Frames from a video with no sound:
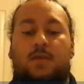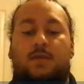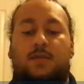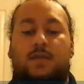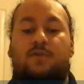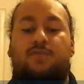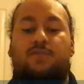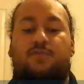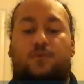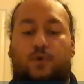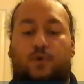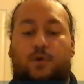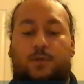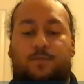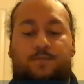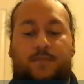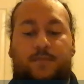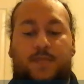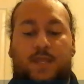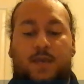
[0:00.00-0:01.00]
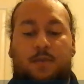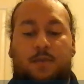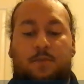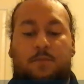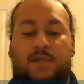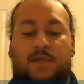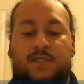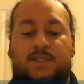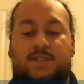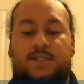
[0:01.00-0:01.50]
Therefore,
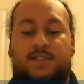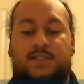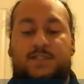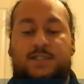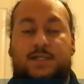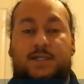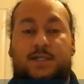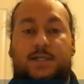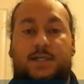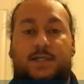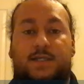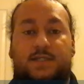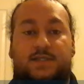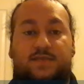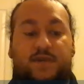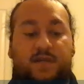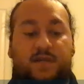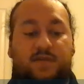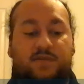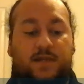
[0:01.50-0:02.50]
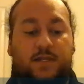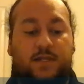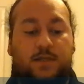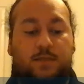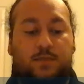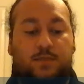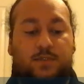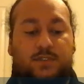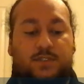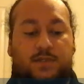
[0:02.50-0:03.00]
mental agility is a very
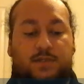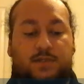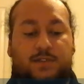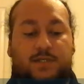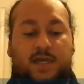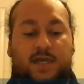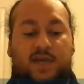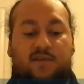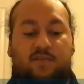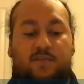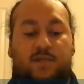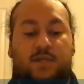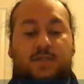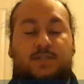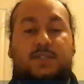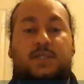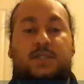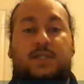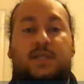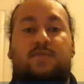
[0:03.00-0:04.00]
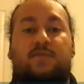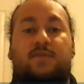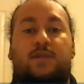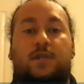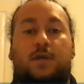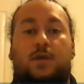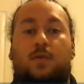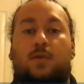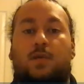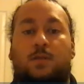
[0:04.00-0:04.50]
valuable skill to have because you never
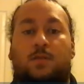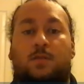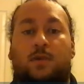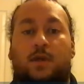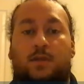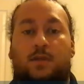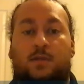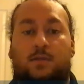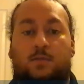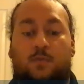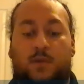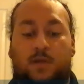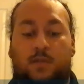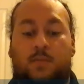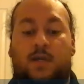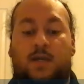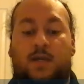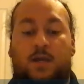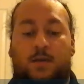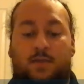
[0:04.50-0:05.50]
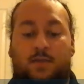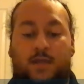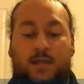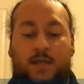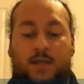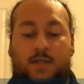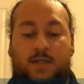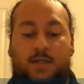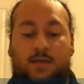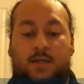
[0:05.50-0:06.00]
know when it might come in
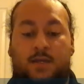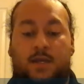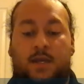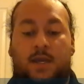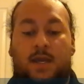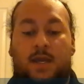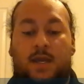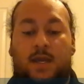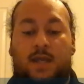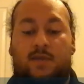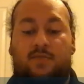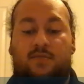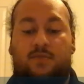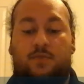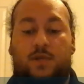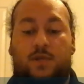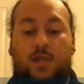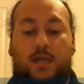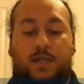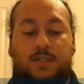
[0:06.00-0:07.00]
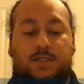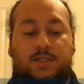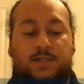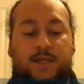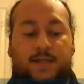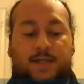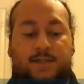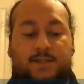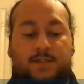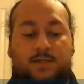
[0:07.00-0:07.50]
handy. And if you would like to
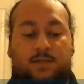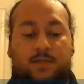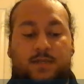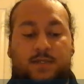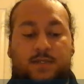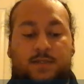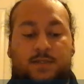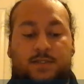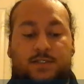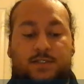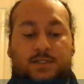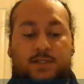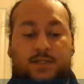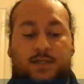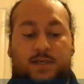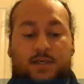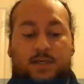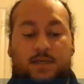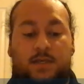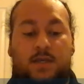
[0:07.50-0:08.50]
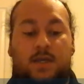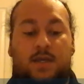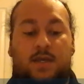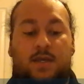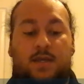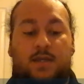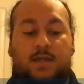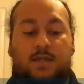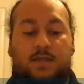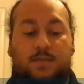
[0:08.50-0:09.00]
enhance your mental agility,
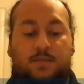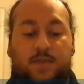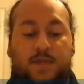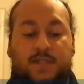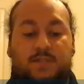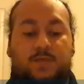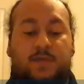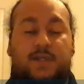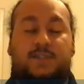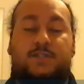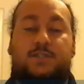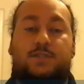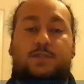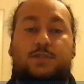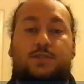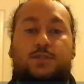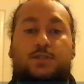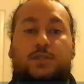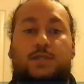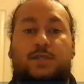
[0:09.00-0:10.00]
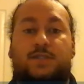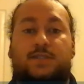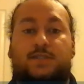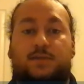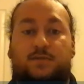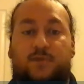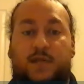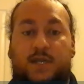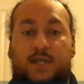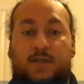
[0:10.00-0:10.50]
the best ways to do so is
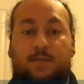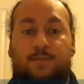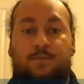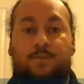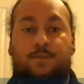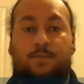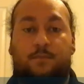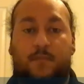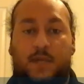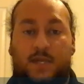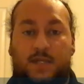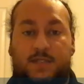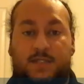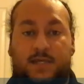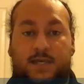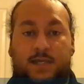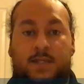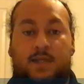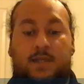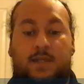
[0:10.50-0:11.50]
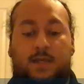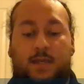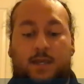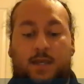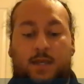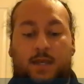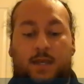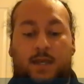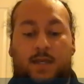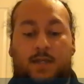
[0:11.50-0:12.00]
to read, meditate,
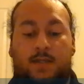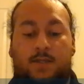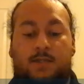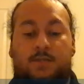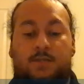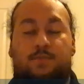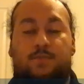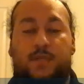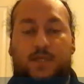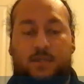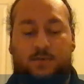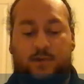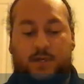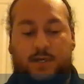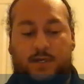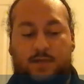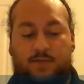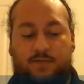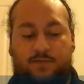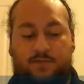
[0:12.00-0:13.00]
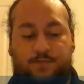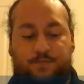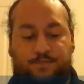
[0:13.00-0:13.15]
and be creative.